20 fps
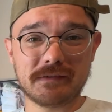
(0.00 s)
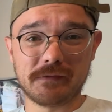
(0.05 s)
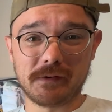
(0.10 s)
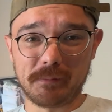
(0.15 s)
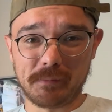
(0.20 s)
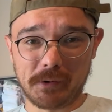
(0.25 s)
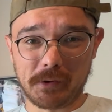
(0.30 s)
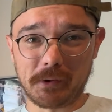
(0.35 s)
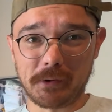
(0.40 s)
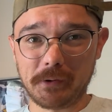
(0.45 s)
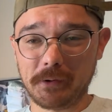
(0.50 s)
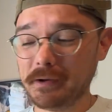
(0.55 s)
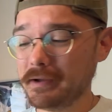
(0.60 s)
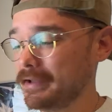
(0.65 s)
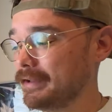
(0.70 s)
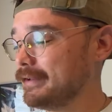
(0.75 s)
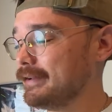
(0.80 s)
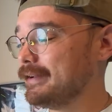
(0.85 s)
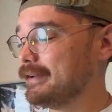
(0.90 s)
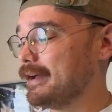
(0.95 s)
for Pearl,
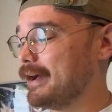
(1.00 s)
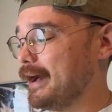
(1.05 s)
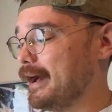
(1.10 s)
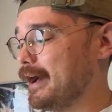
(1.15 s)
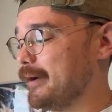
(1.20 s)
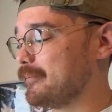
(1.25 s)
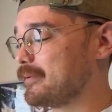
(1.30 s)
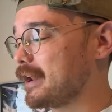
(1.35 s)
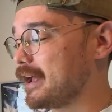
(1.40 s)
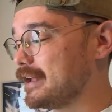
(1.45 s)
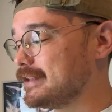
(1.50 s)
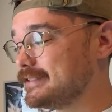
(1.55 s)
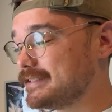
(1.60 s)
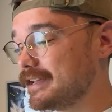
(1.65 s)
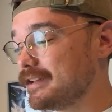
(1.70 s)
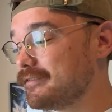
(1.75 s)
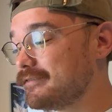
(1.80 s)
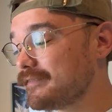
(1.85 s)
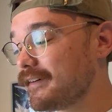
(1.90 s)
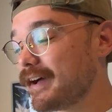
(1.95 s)
but I
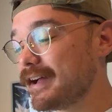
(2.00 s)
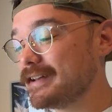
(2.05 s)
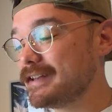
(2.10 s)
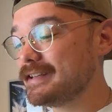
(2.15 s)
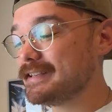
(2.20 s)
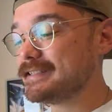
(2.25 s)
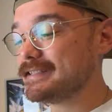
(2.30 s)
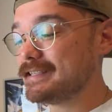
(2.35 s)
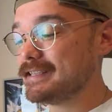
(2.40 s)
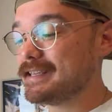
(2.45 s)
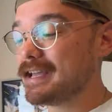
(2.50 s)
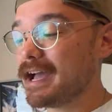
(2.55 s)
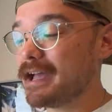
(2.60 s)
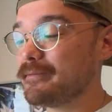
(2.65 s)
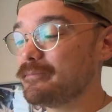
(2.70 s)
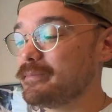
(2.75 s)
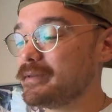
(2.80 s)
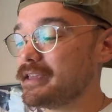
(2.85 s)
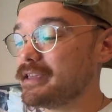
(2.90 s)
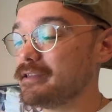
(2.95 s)
did find it
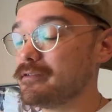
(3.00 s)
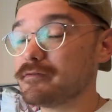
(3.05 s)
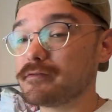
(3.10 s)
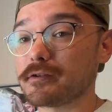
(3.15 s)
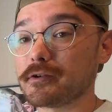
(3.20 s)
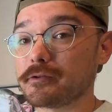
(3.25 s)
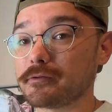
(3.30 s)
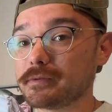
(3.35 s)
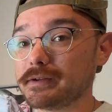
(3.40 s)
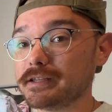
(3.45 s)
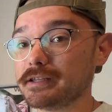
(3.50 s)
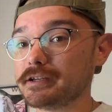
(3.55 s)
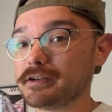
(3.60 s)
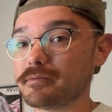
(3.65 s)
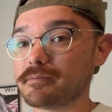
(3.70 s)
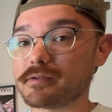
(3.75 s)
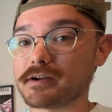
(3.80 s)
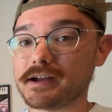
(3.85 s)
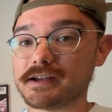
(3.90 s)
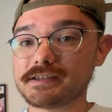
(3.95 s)
CIB for a really
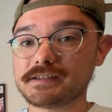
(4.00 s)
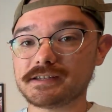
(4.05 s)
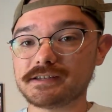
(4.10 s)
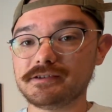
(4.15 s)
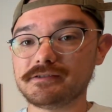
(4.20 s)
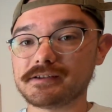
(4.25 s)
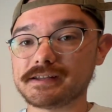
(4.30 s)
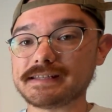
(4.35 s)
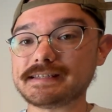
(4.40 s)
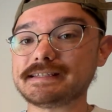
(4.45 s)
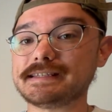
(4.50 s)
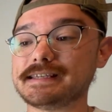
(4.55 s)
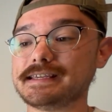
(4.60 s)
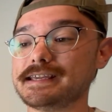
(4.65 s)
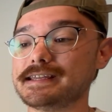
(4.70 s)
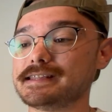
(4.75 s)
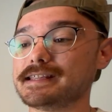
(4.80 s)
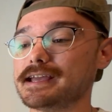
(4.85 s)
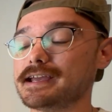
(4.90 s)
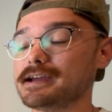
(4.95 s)
good price, so you can see
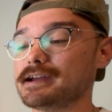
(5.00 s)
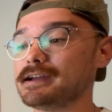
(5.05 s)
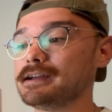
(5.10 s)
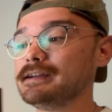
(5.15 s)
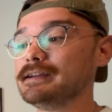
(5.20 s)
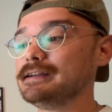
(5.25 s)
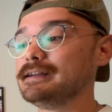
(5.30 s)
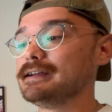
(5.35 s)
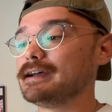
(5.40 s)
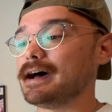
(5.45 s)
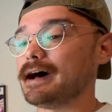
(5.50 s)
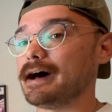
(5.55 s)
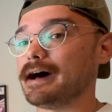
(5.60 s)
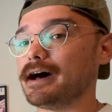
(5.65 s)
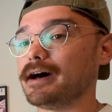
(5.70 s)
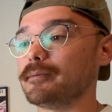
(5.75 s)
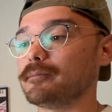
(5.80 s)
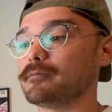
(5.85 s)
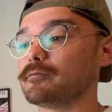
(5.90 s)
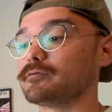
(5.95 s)
it there.
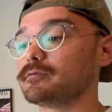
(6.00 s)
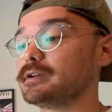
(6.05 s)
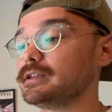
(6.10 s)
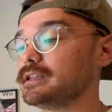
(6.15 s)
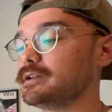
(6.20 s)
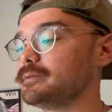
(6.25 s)
Really,